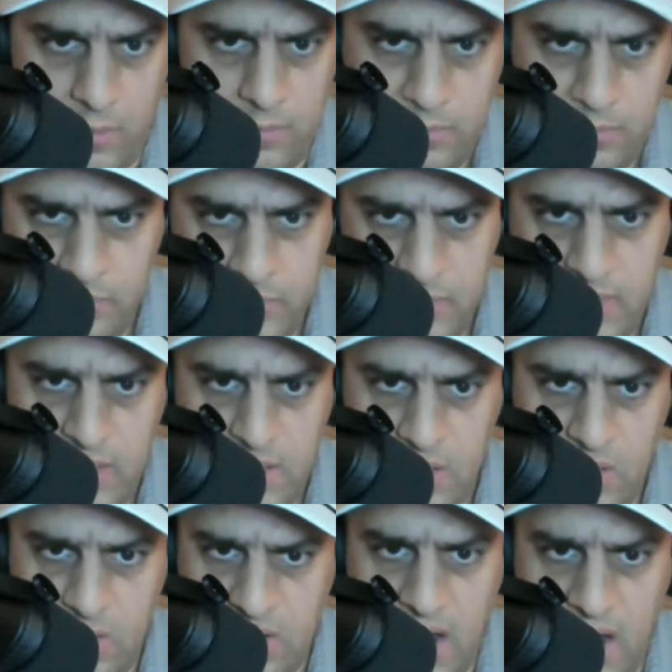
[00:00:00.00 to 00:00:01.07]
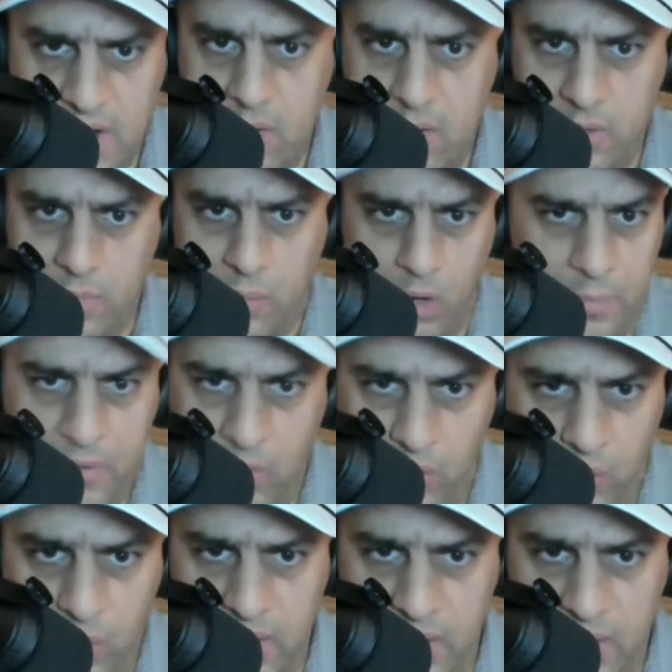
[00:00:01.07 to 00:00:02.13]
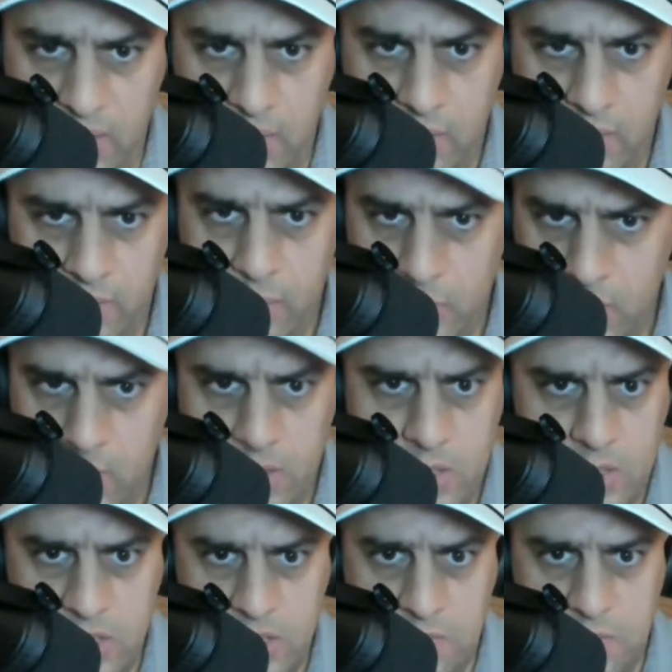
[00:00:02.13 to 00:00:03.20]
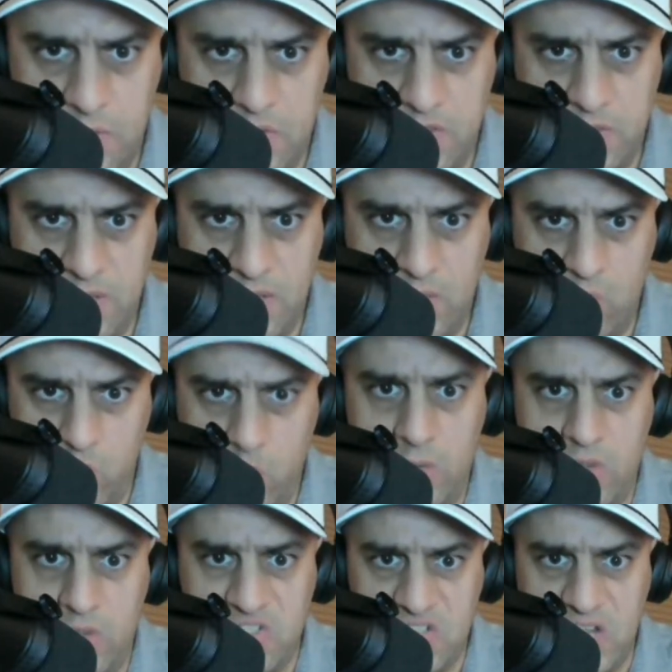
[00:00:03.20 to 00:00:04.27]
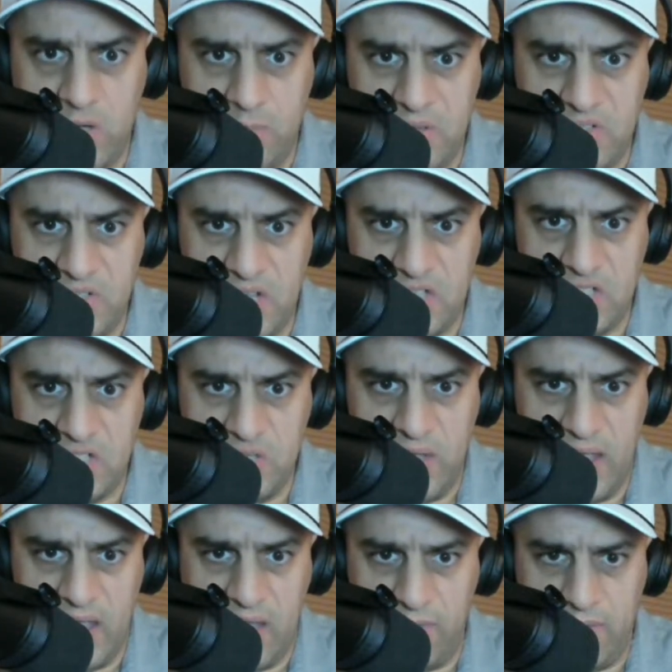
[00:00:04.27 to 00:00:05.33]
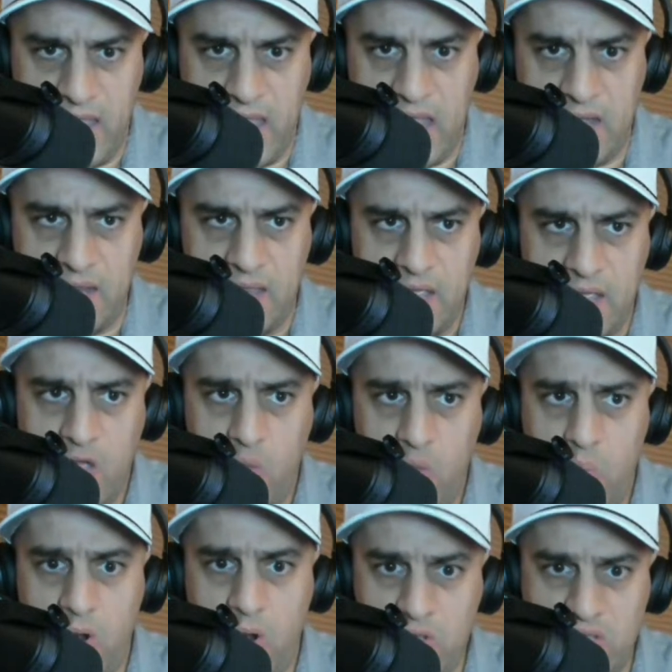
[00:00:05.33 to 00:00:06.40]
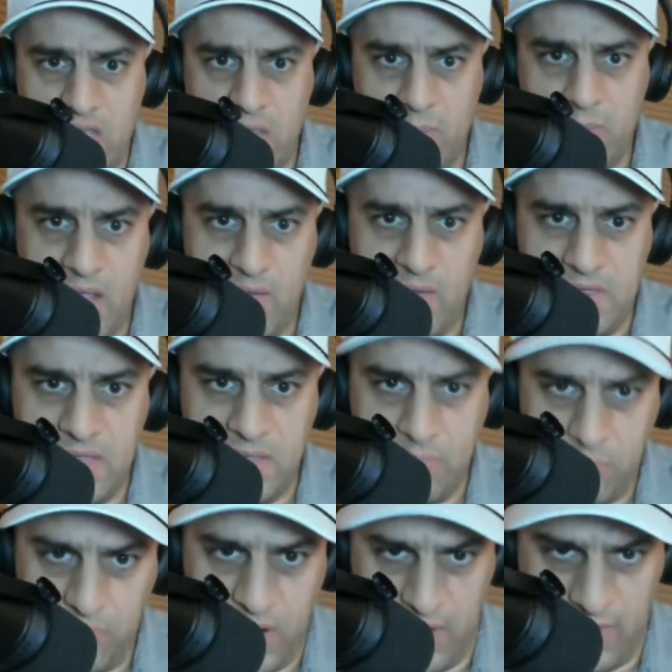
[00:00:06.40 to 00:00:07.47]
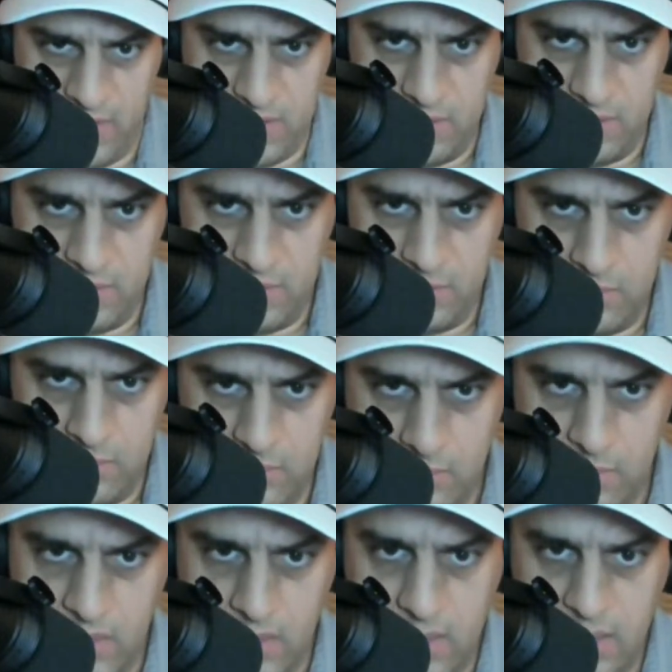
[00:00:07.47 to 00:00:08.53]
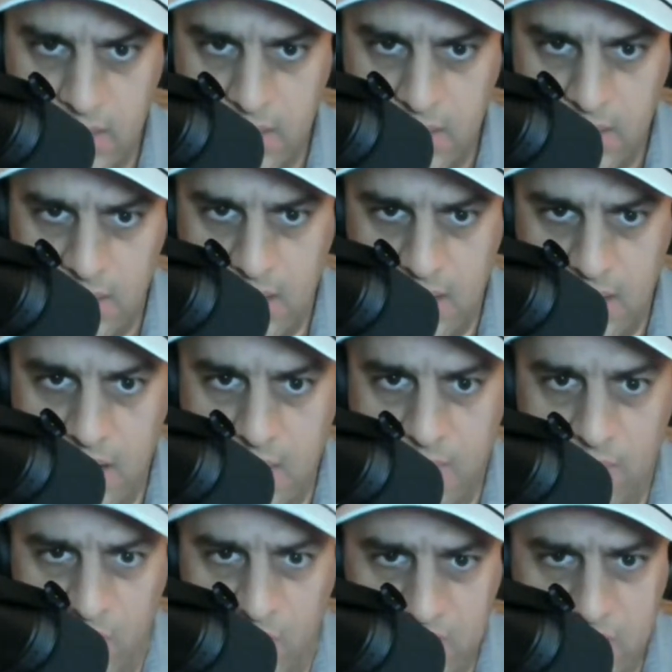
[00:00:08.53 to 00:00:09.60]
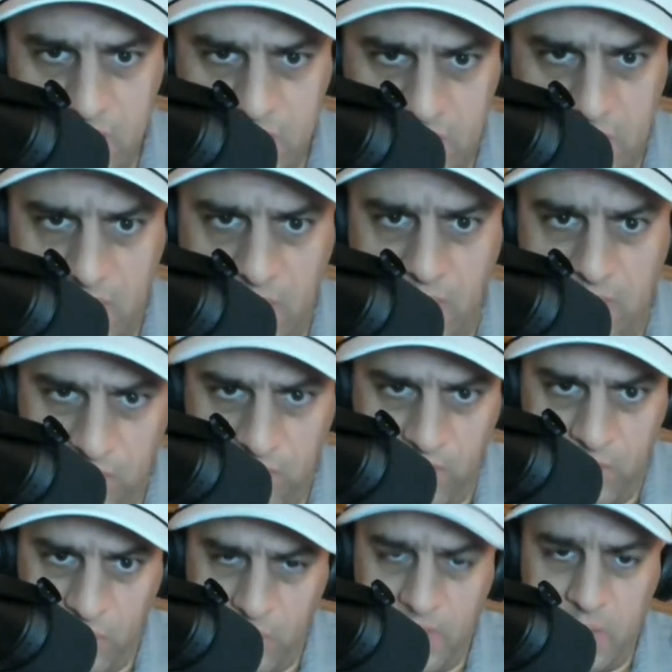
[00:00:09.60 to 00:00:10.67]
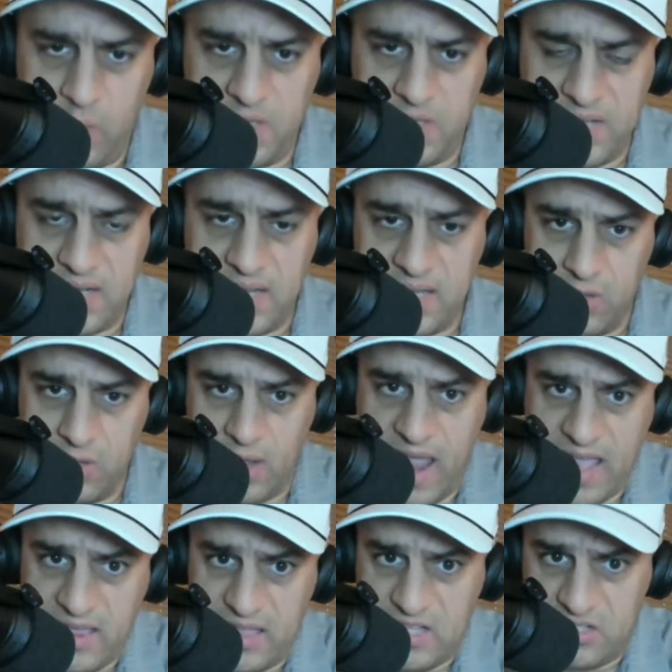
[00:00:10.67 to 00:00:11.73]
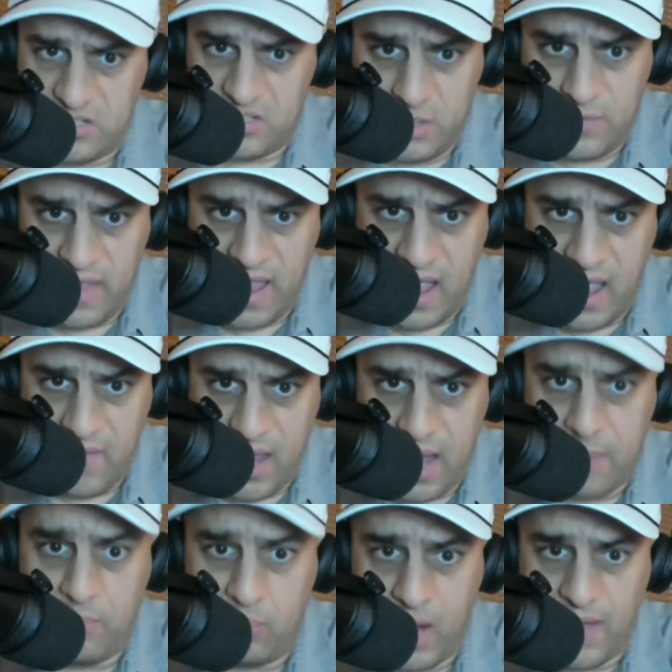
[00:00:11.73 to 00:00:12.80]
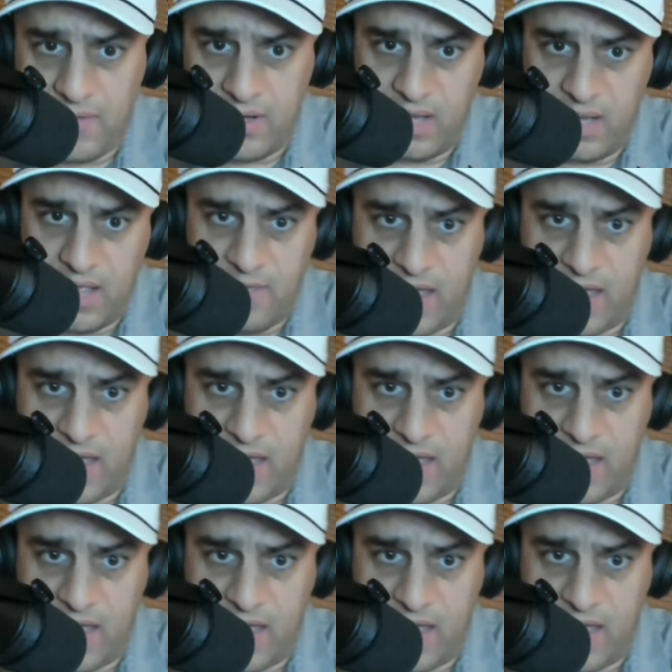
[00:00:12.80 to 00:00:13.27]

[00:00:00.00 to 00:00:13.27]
or a, condo or an apartment or whatever, supposed to be one of the most sacred possessions you have, and where you keep everything private. And I'm firm of one of the ones that athletes deserve to have a private